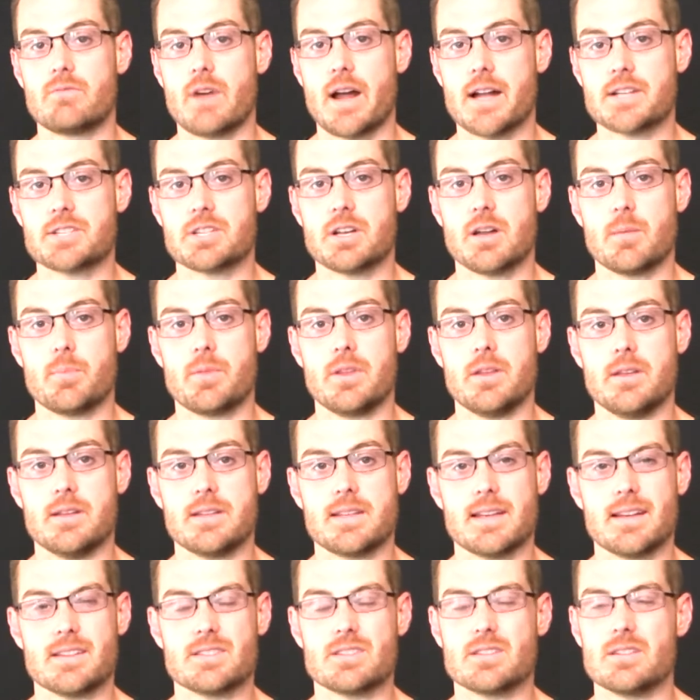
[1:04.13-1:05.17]
ratchet up the
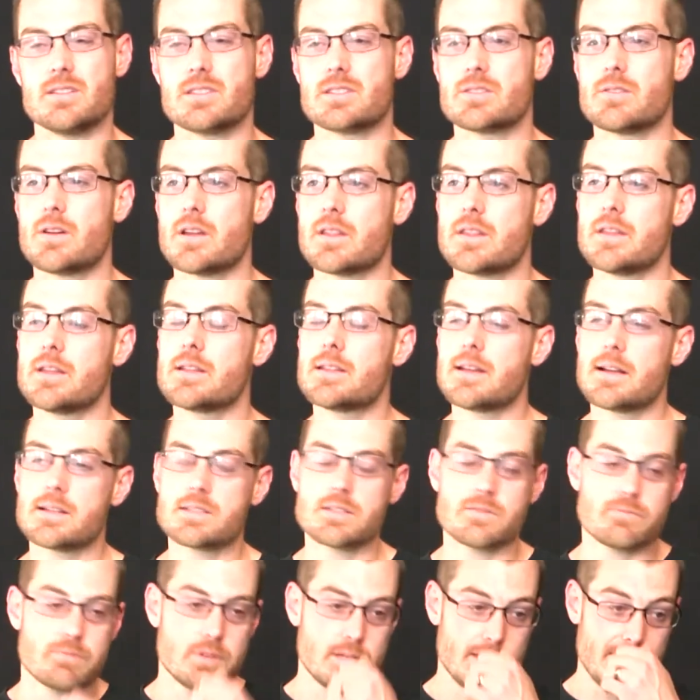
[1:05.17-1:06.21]
intensity. So I think that's
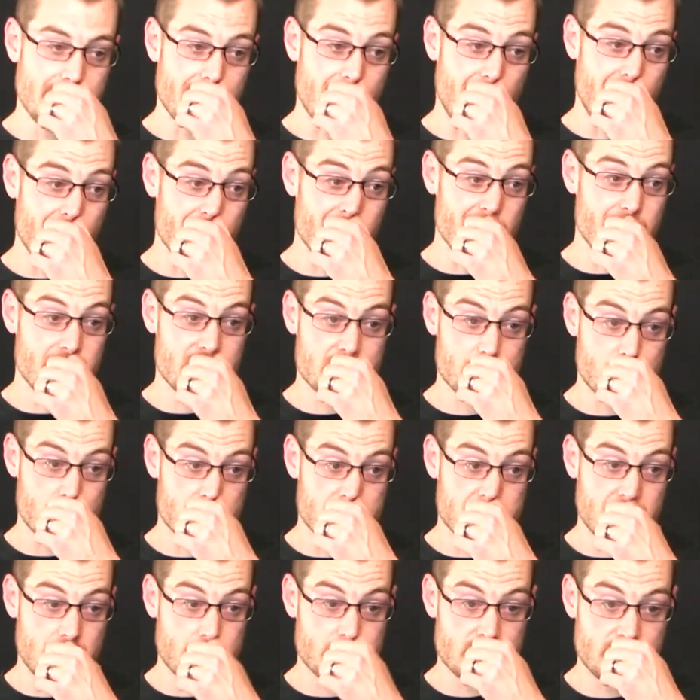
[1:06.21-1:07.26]
a really common
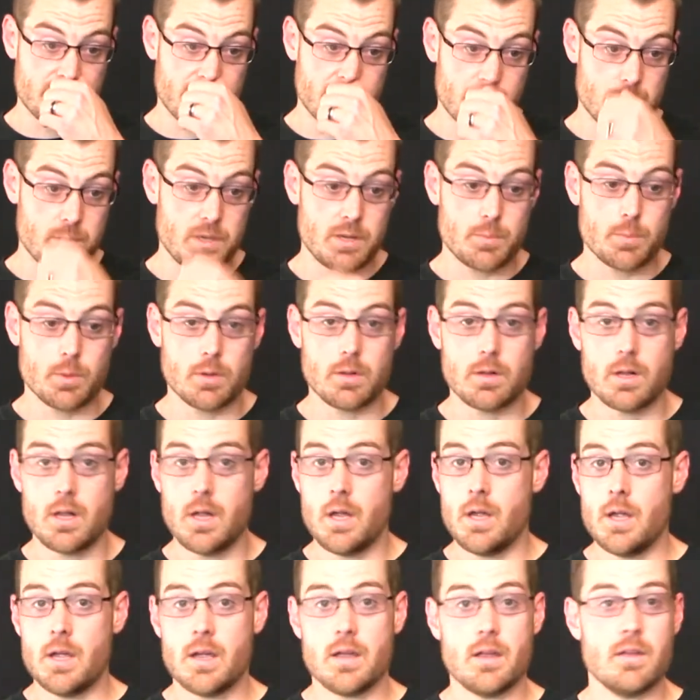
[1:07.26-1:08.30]
misperception from people,
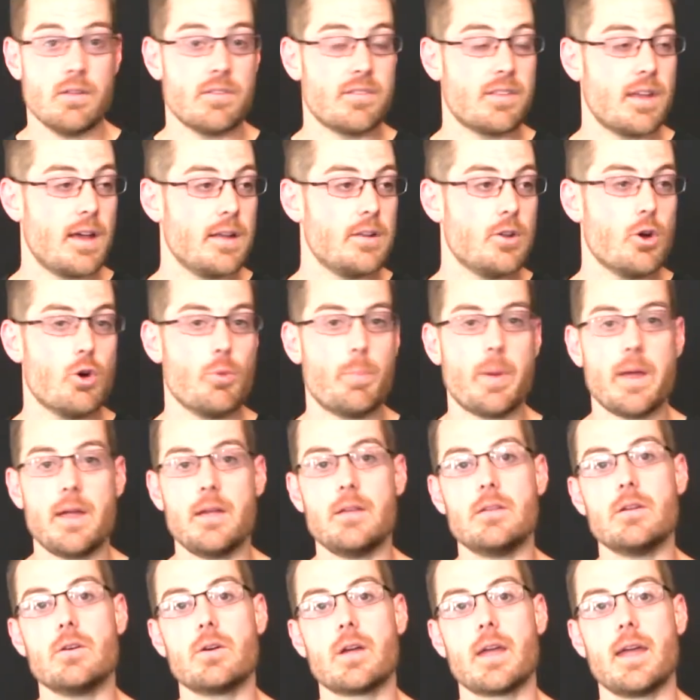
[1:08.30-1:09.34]
is that no
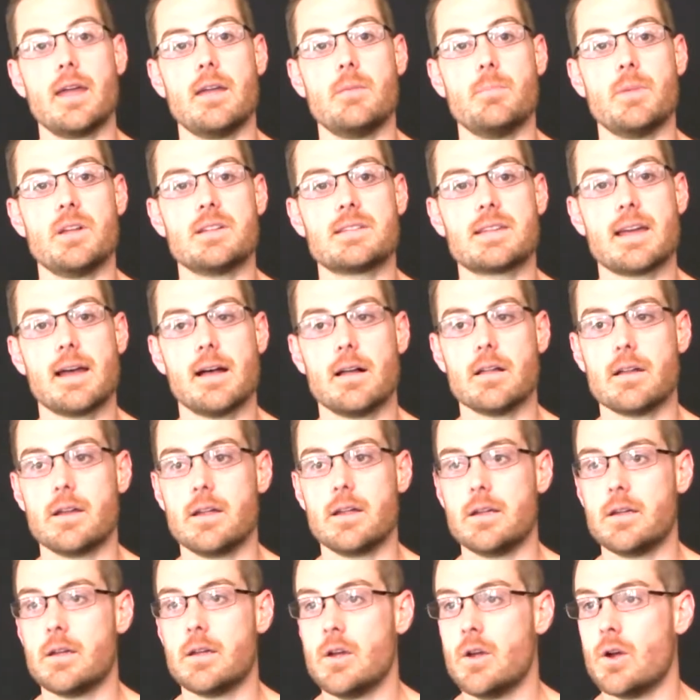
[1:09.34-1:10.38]
pain, no gain
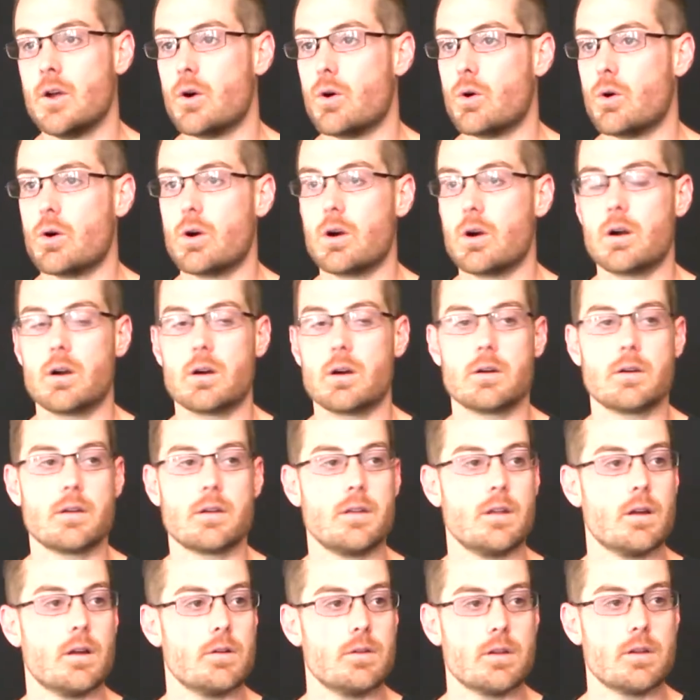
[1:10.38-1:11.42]
mentality, or
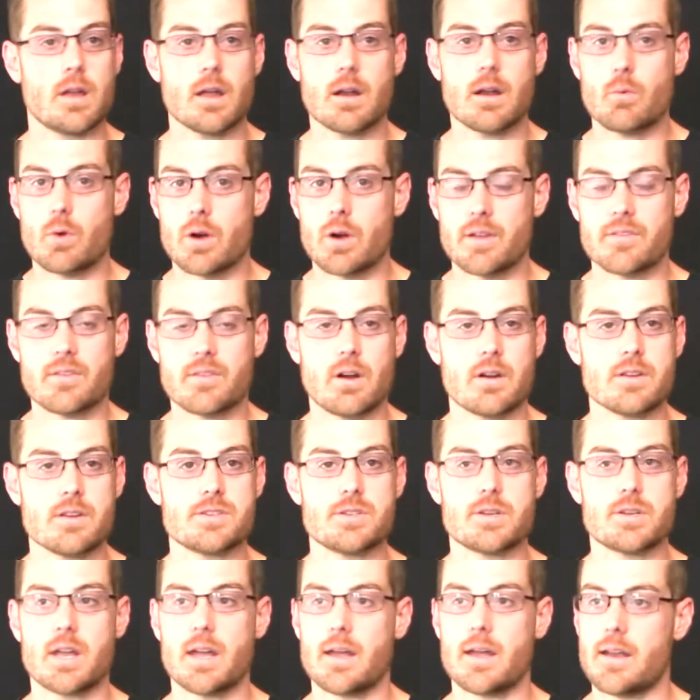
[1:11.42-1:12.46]
you know, you gotta work as hard as
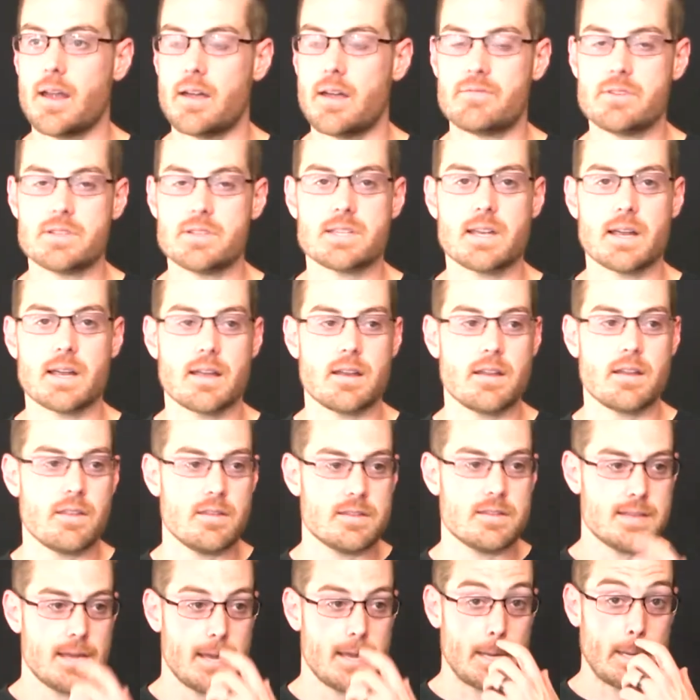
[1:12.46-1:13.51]
you can every second of the
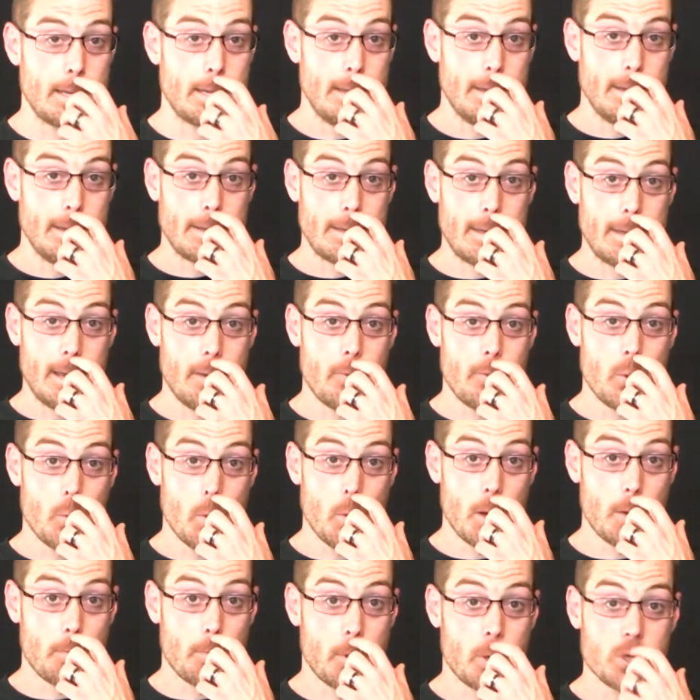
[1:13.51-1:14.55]
day. Yeah, we
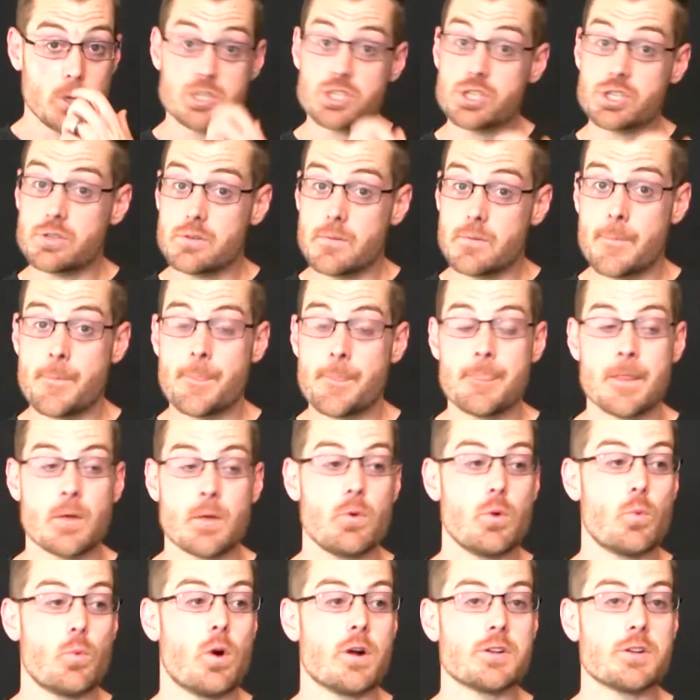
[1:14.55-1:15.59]
wanna push you,
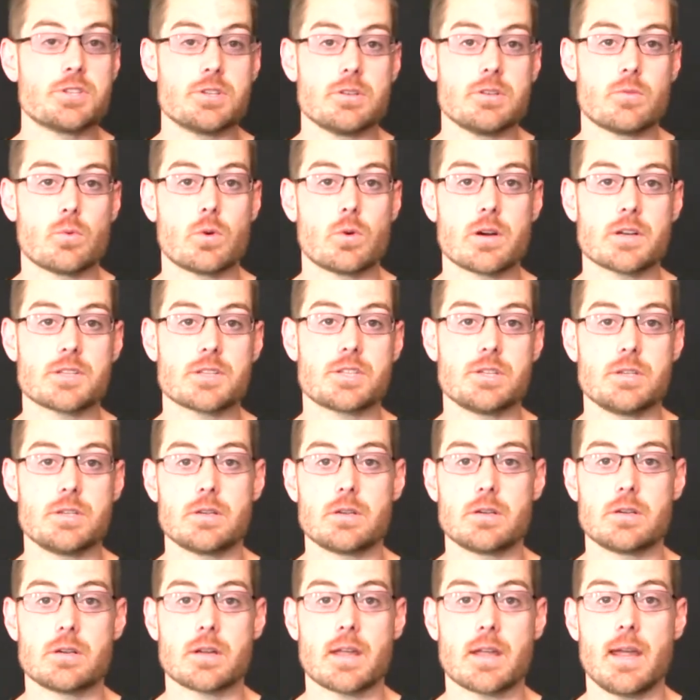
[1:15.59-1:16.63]
we want you to work to
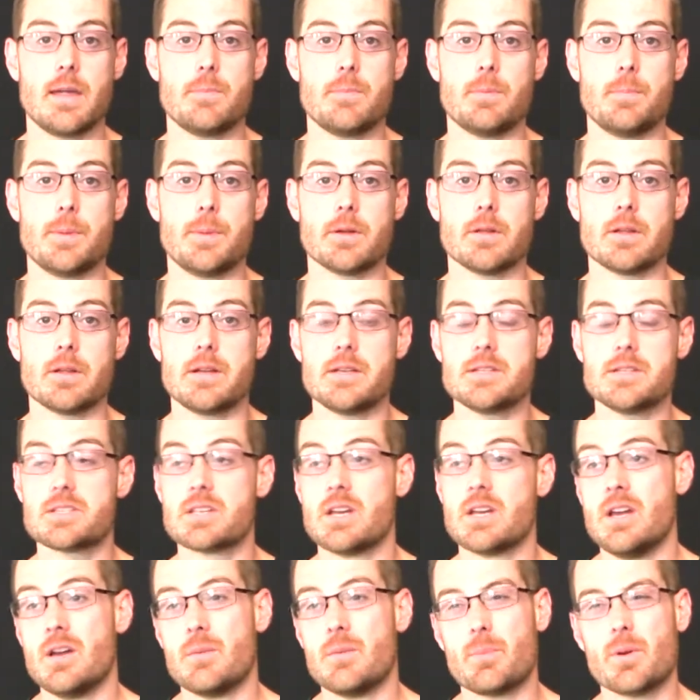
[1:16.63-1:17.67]
your capabilities,
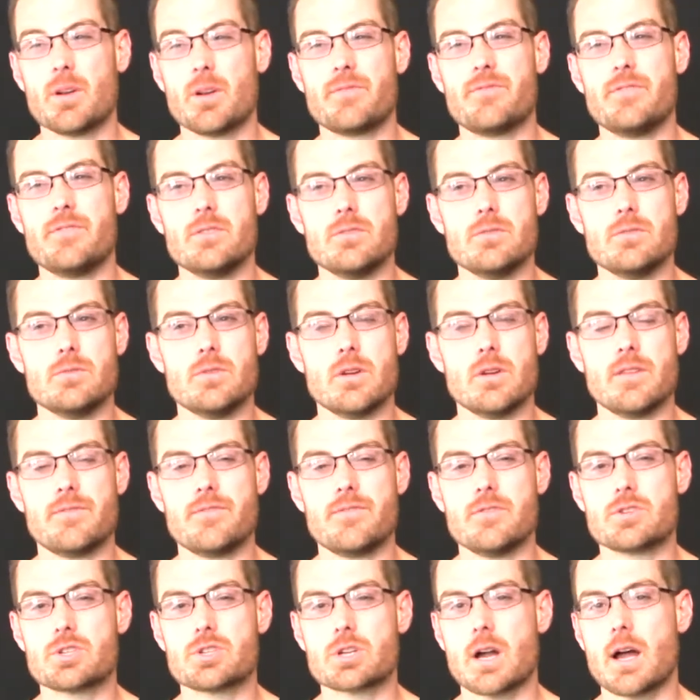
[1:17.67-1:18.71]
but if
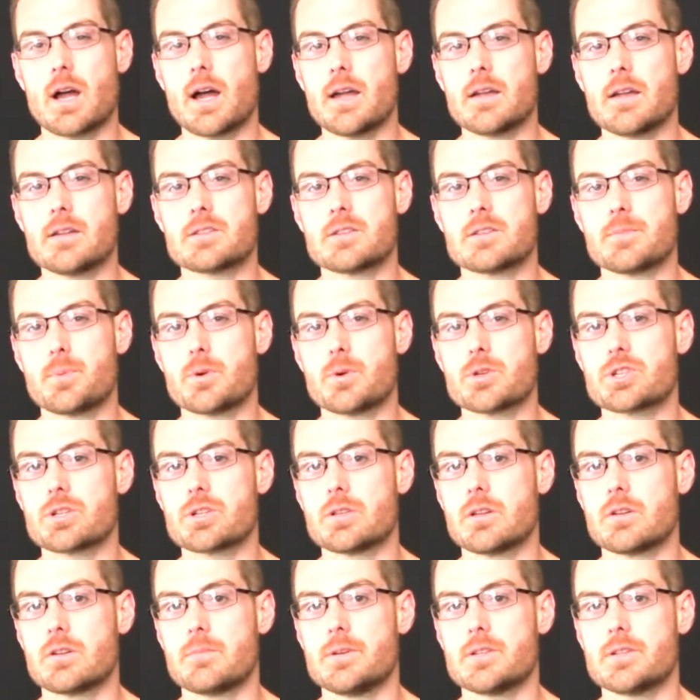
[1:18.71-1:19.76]
you try to push a
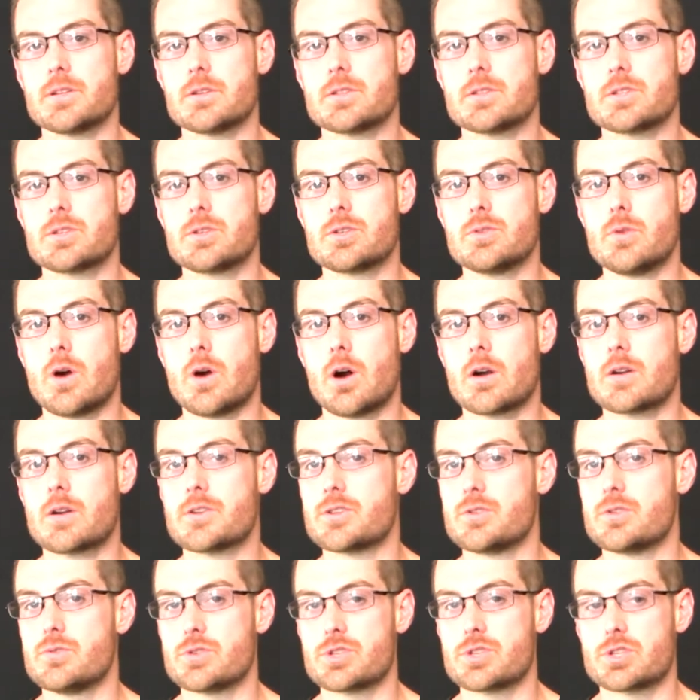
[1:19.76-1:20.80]
little bit too hard
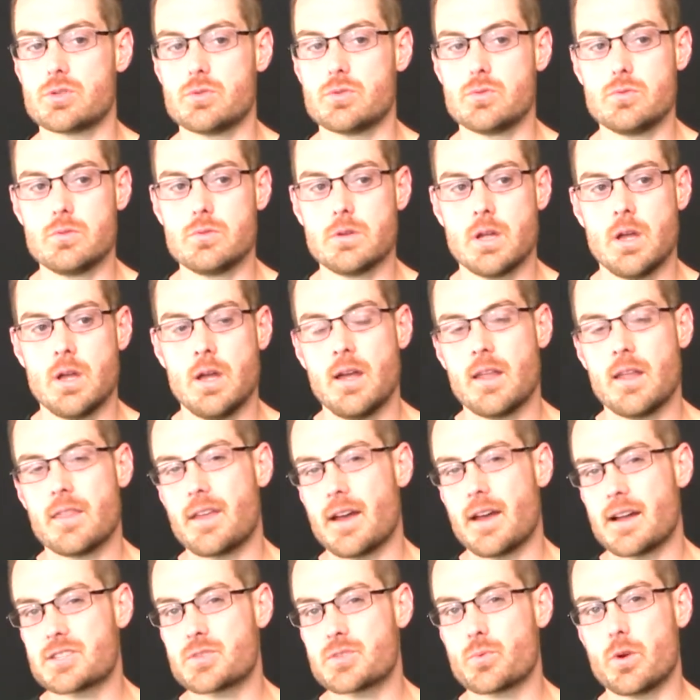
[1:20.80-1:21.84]
too soon,
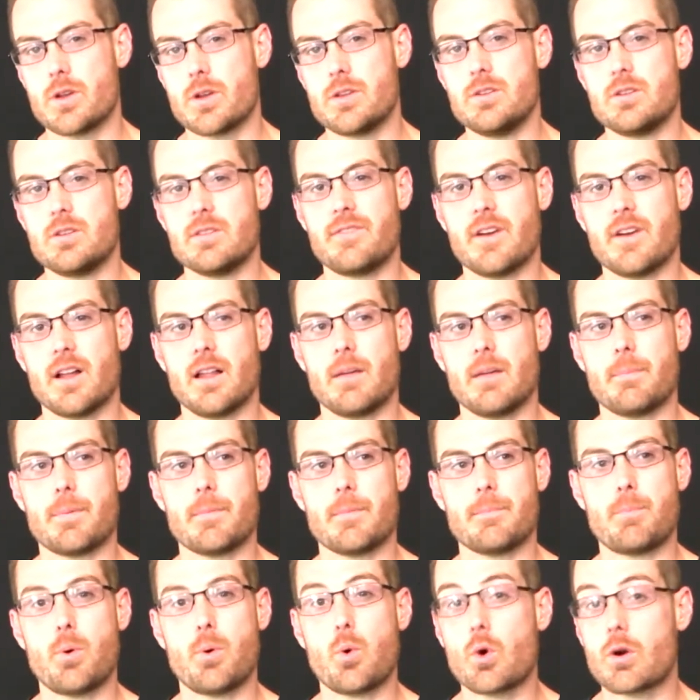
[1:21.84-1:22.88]
that's when you
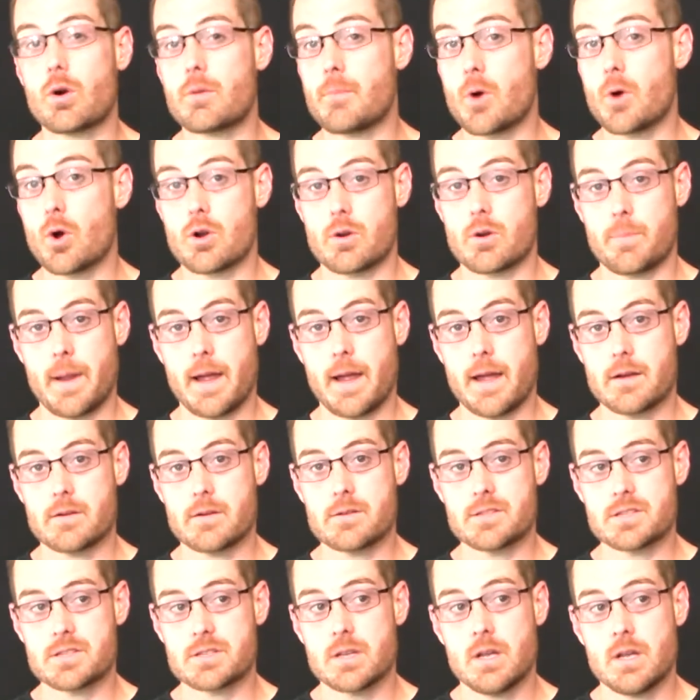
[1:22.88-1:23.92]
develop poor motor
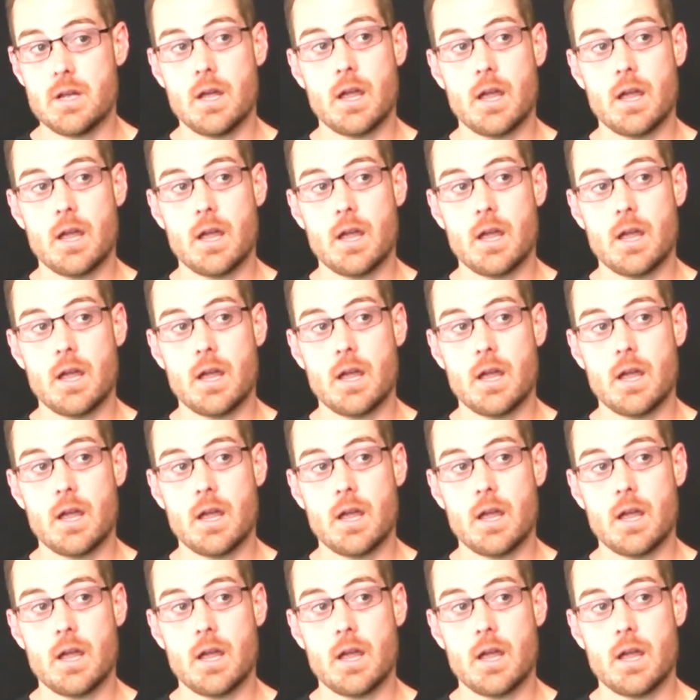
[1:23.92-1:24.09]
patterns.